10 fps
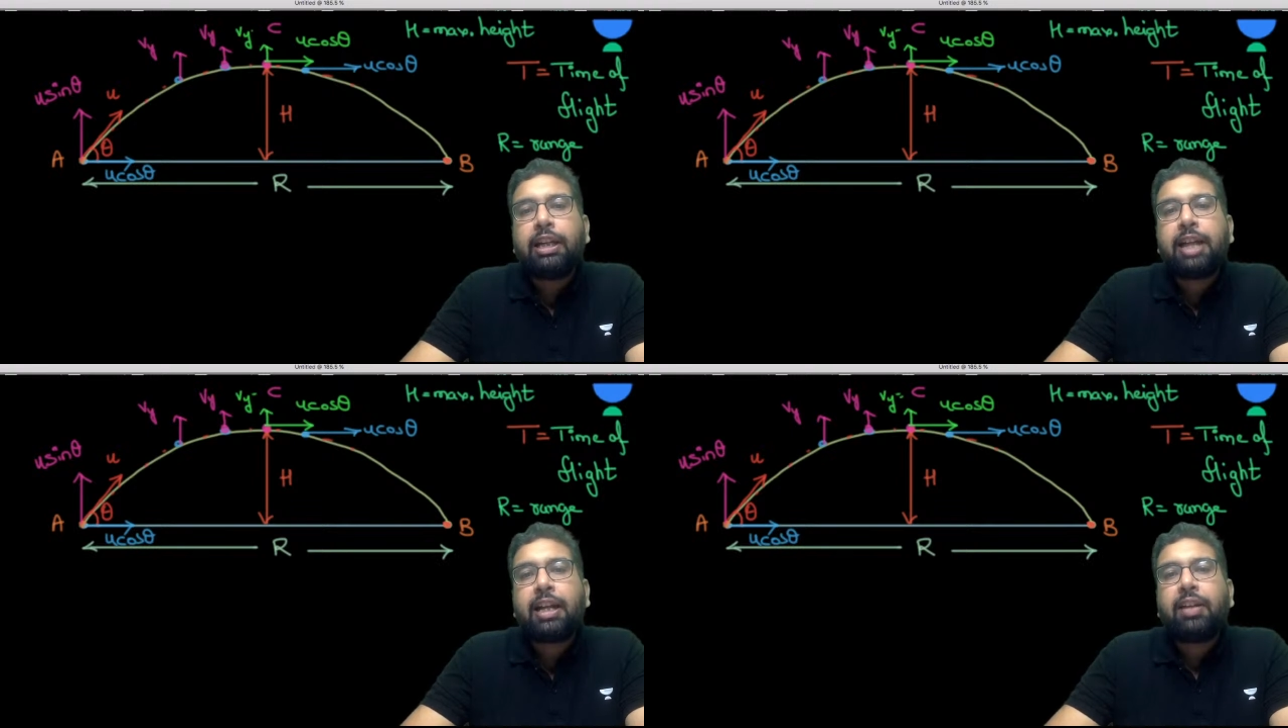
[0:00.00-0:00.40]

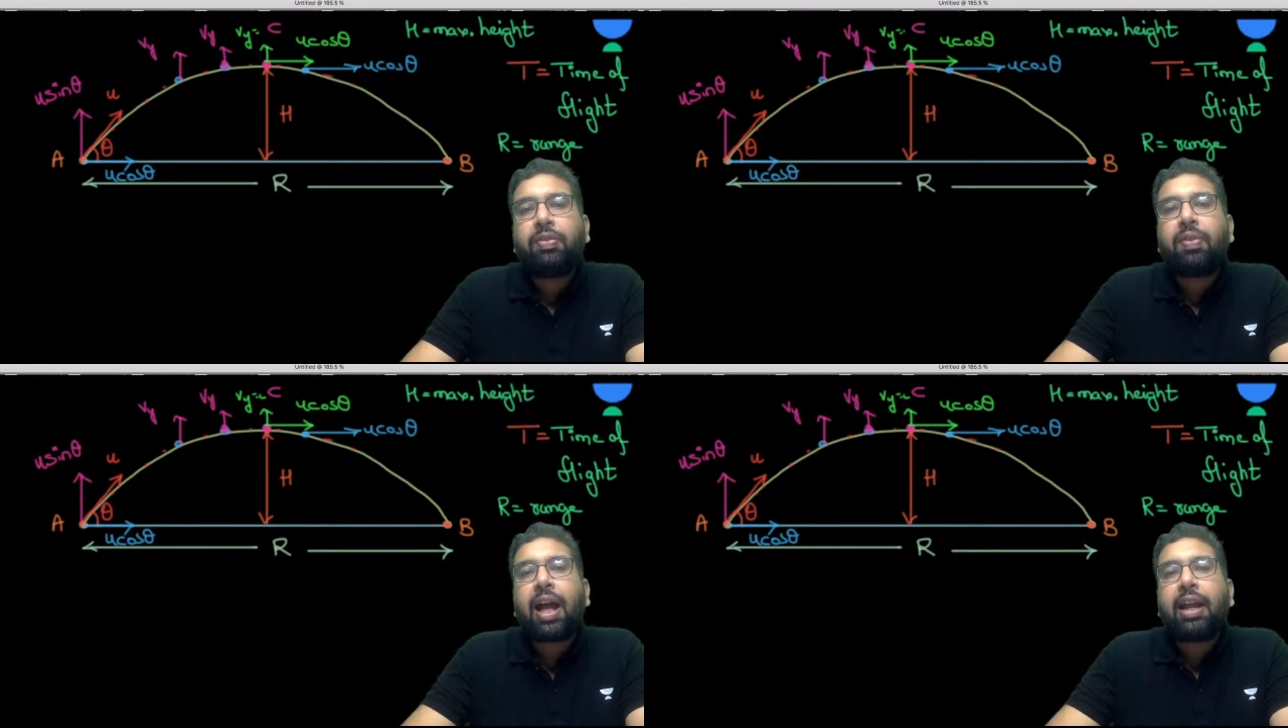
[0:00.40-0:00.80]
That
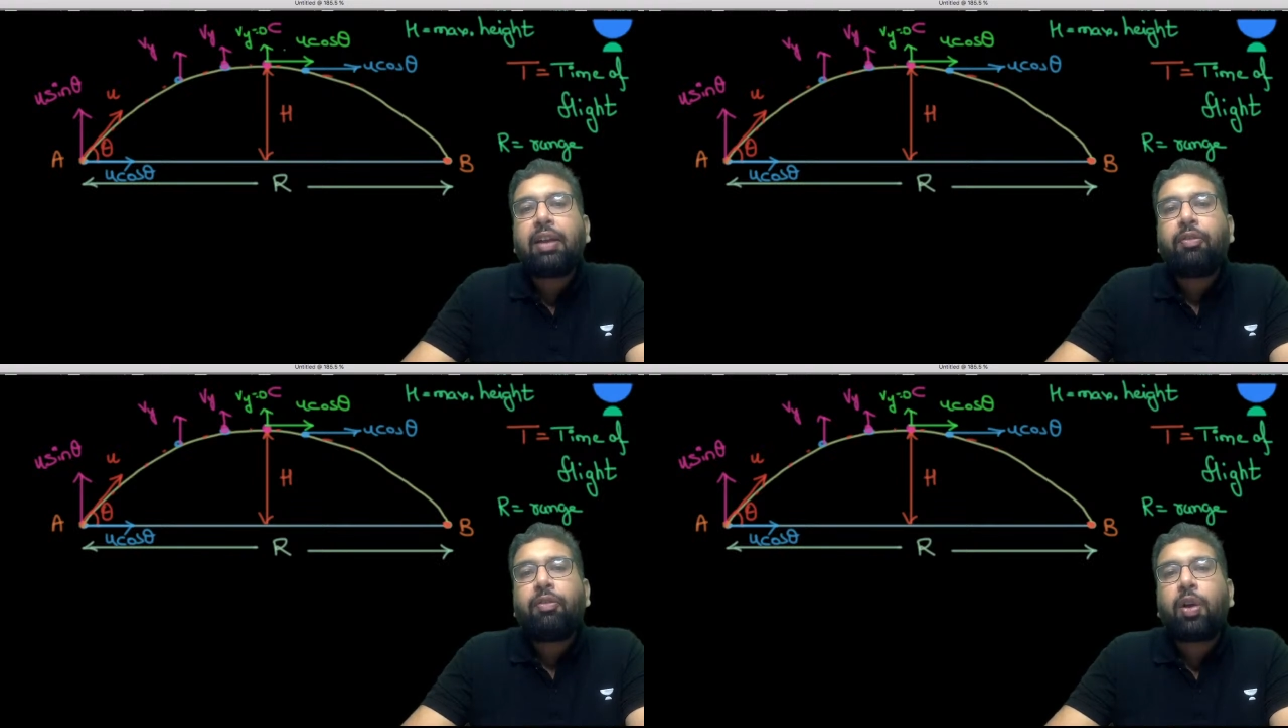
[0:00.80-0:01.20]
is
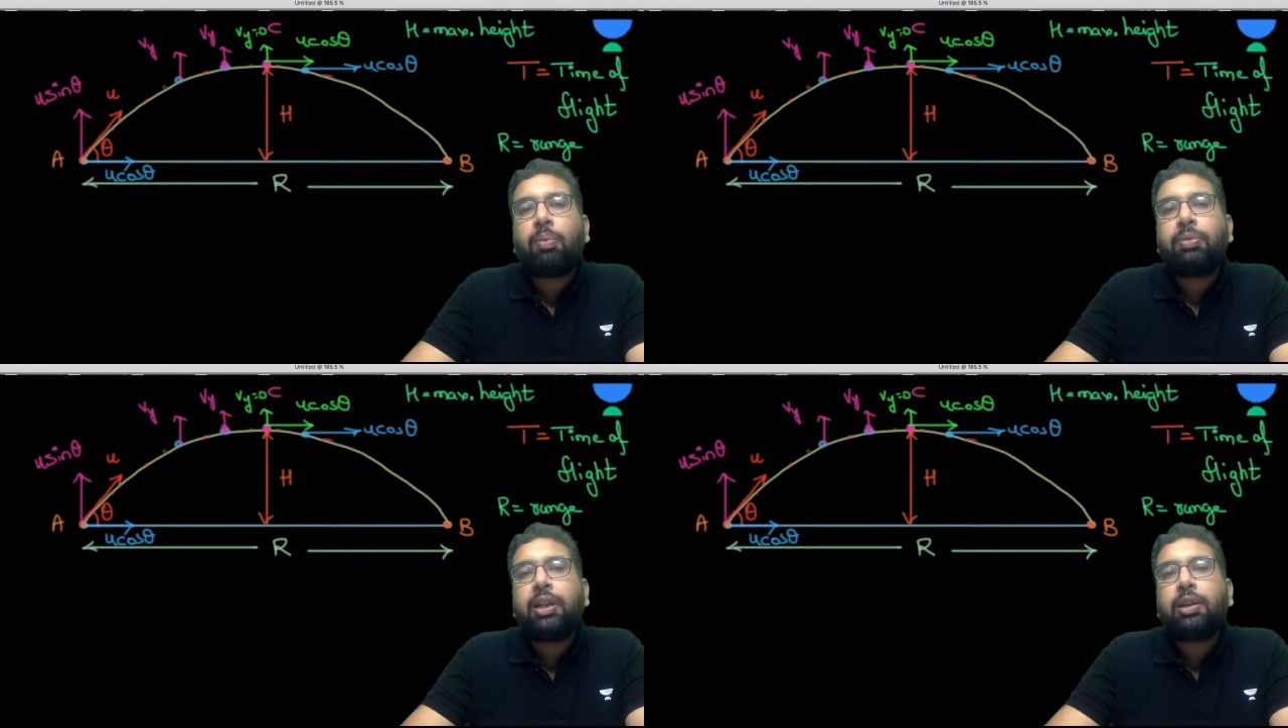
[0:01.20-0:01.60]
why
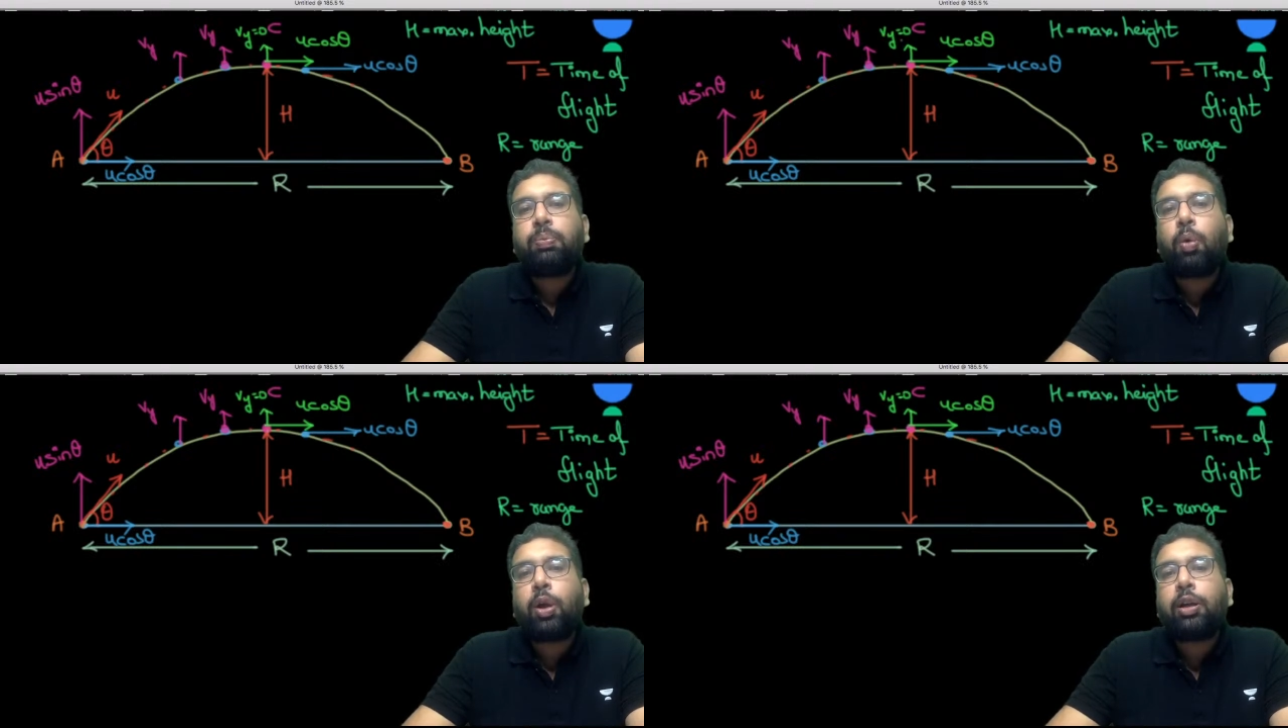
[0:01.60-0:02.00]
from this
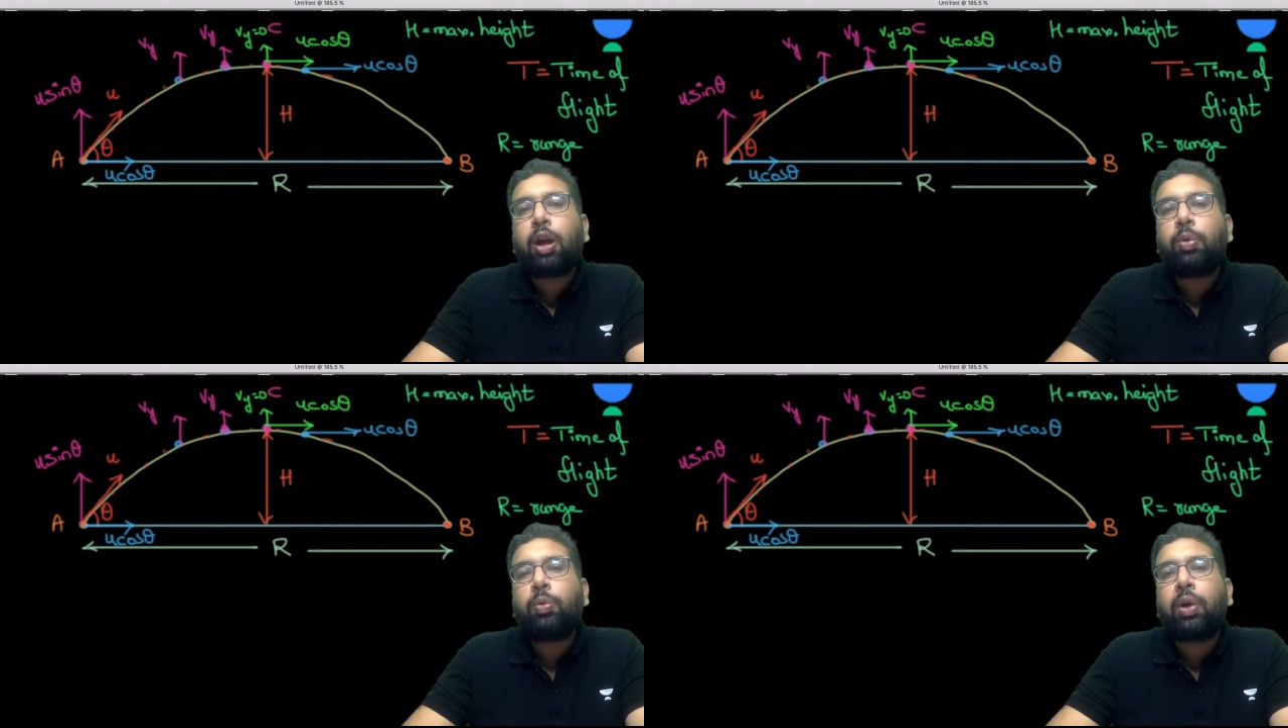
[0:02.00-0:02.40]
point
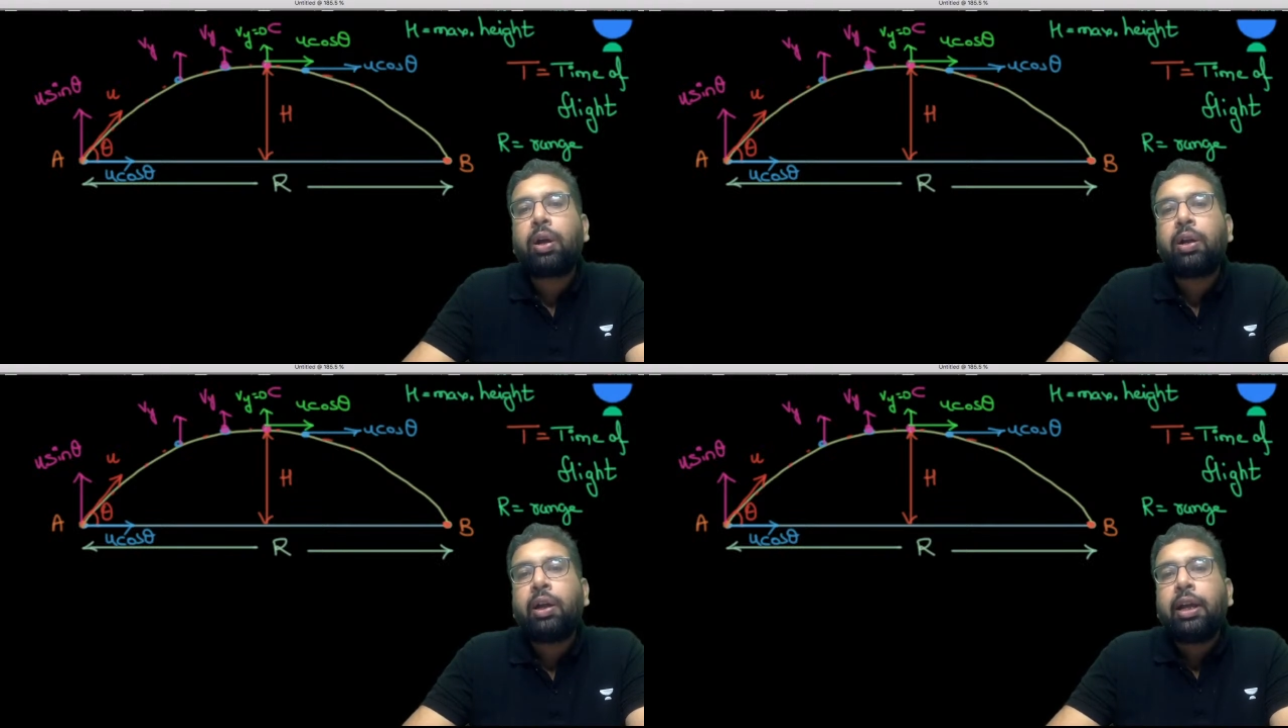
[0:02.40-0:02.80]
onward,